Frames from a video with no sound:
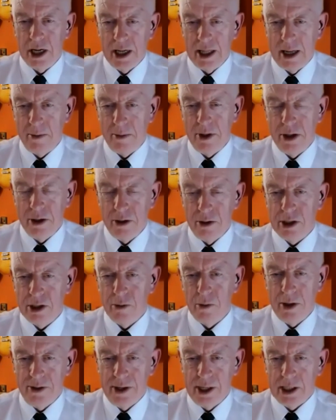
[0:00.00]
and then when the hooter
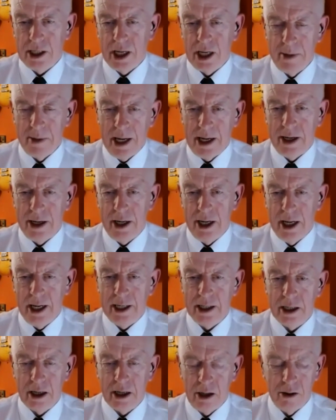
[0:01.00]
went, they'd come out at
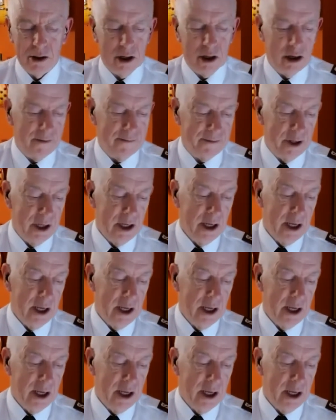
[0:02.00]
night, clock off.